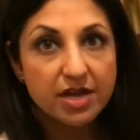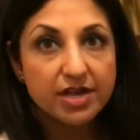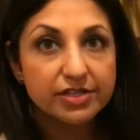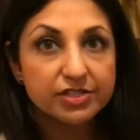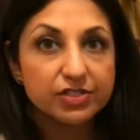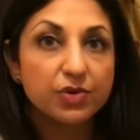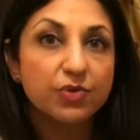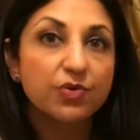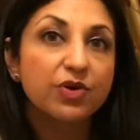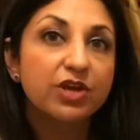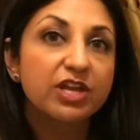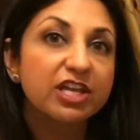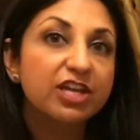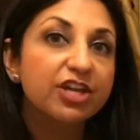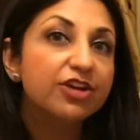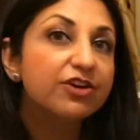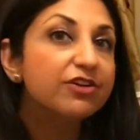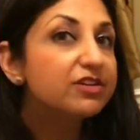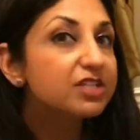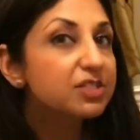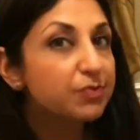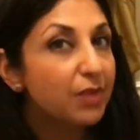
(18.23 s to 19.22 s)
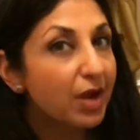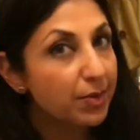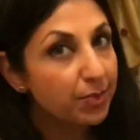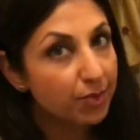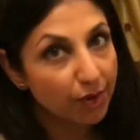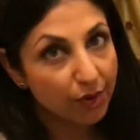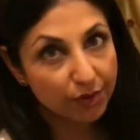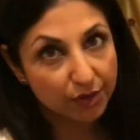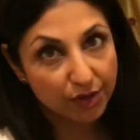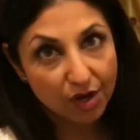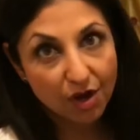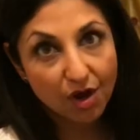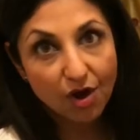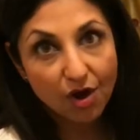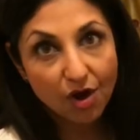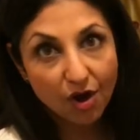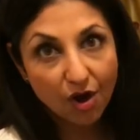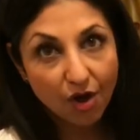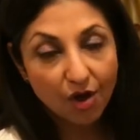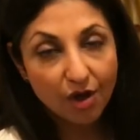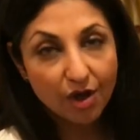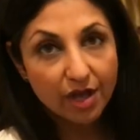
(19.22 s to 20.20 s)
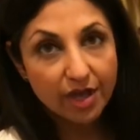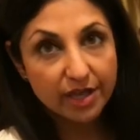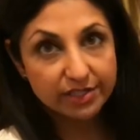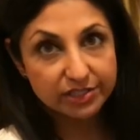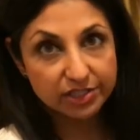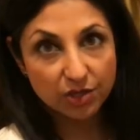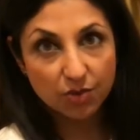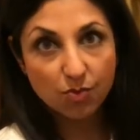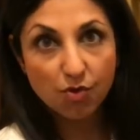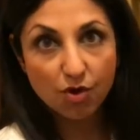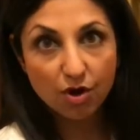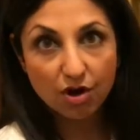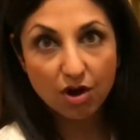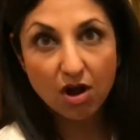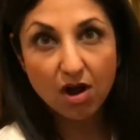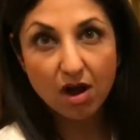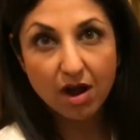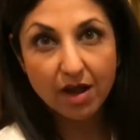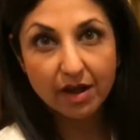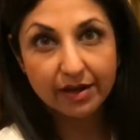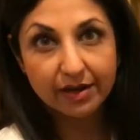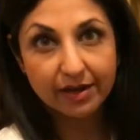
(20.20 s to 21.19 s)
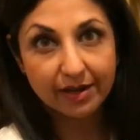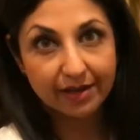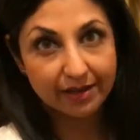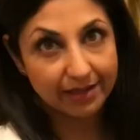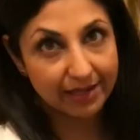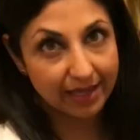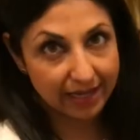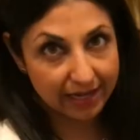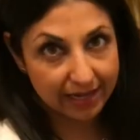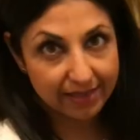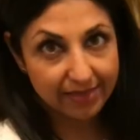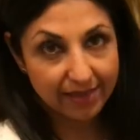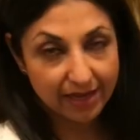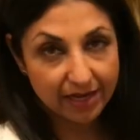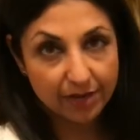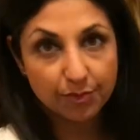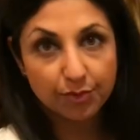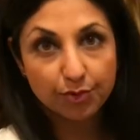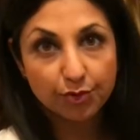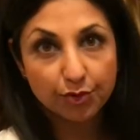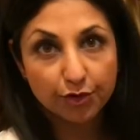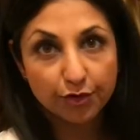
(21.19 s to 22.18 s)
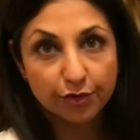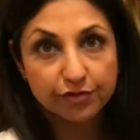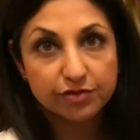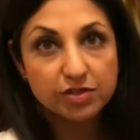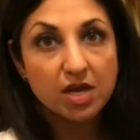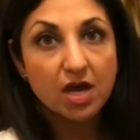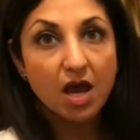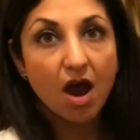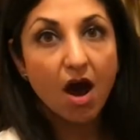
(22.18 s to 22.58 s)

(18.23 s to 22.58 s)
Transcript: So here's my protocol to work on getting that improved.